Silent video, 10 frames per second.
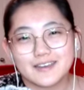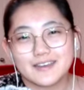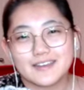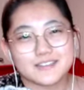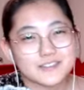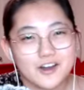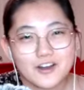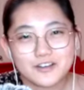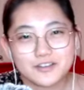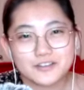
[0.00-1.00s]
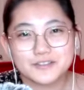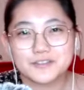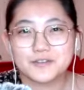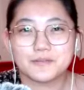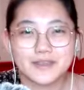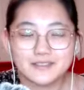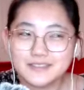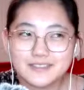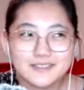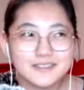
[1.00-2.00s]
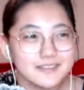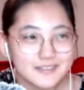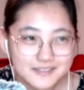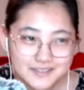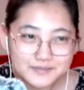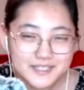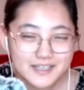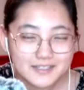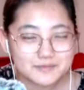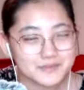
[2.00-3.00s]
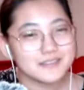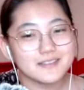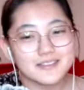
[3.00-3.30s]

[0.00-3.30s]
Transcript: a stalker to the male lead sometimes,